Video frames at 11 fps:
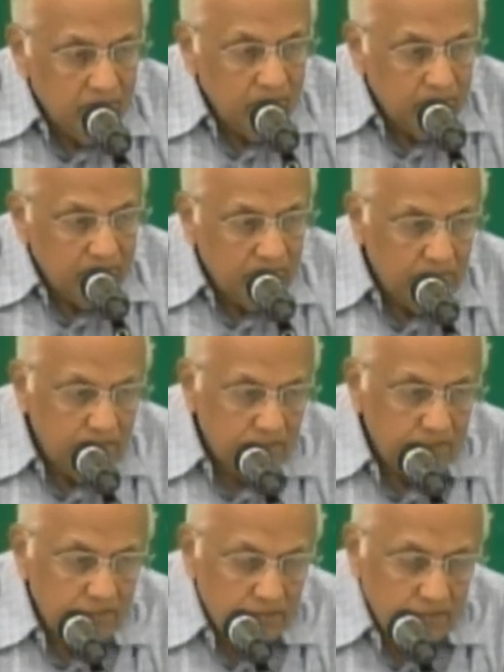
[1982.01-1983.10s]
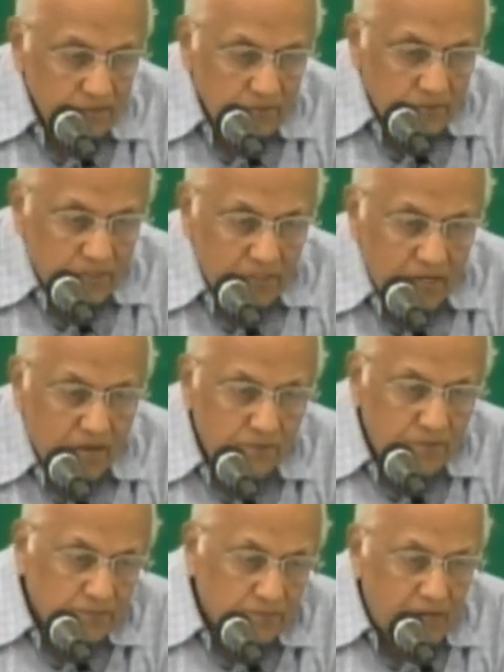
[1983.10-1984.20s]
When Jesus was in the
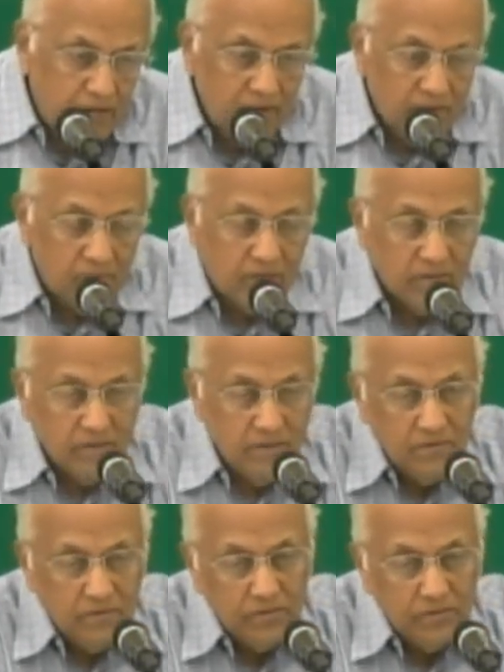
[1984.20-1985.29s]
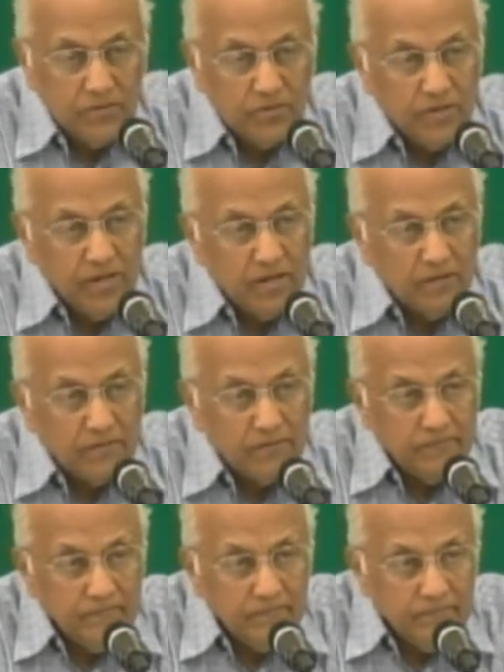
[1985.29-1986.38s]
house of Mary and Martha, you know the story how
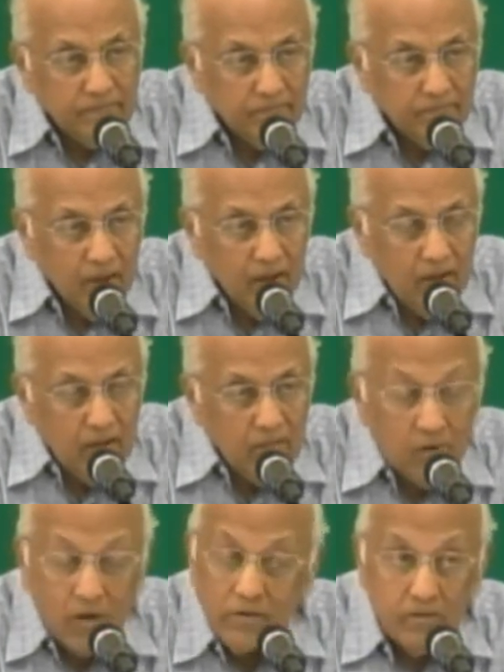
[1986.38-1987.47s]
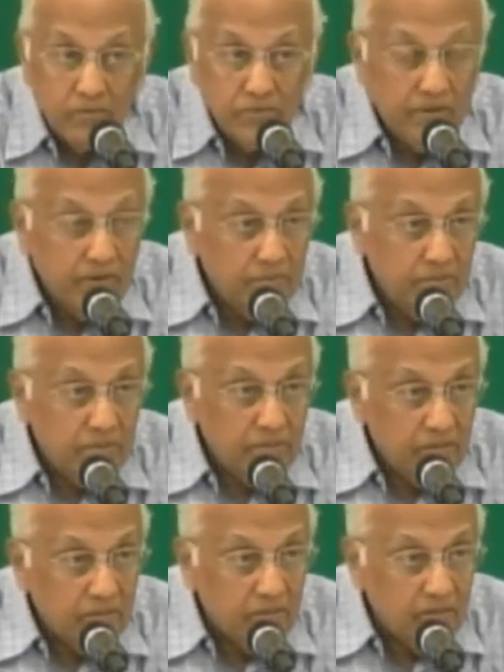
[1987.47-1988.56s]
Martha was very busy
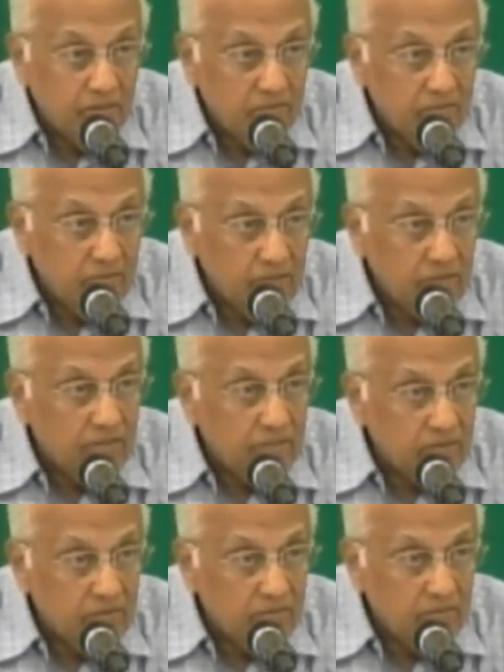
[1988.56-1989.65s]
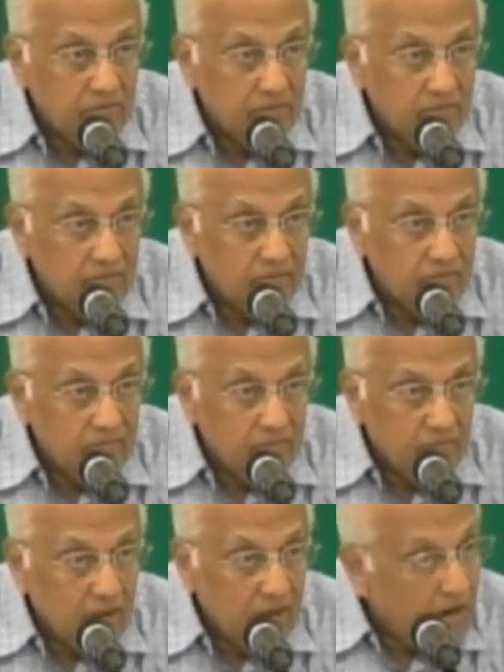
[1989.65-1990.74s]
in the kitchen,
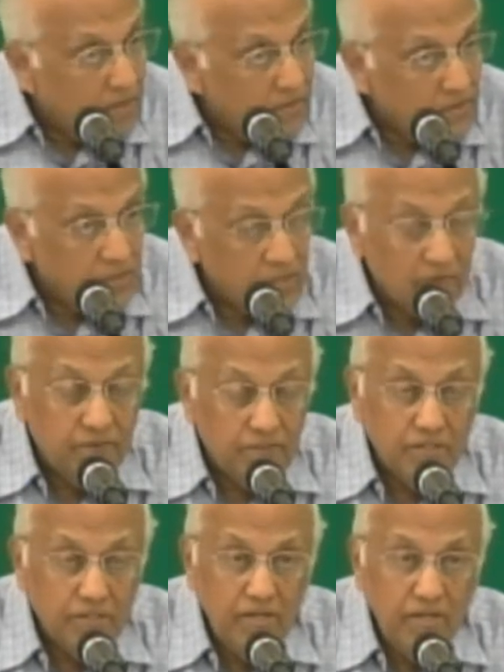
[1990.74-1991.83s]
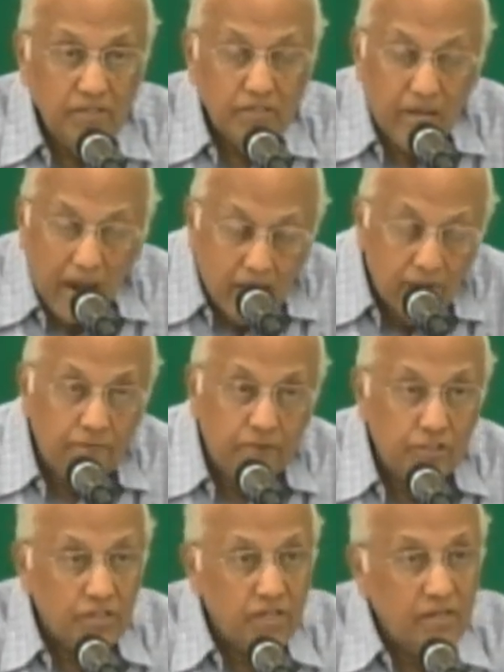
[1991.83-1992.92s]
unselfishly,
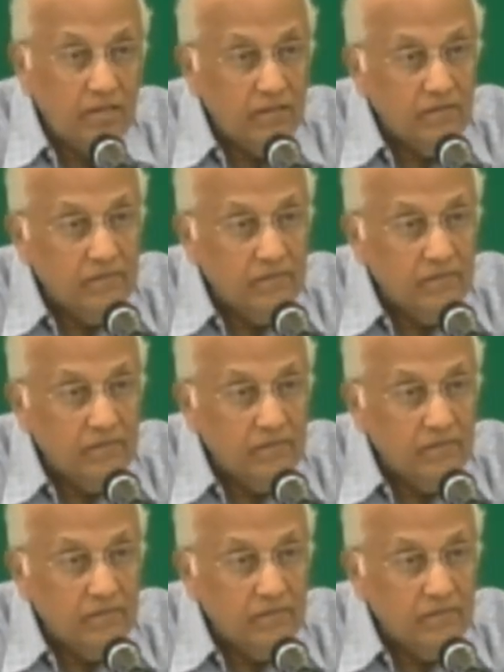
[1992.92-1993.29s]
sacrificially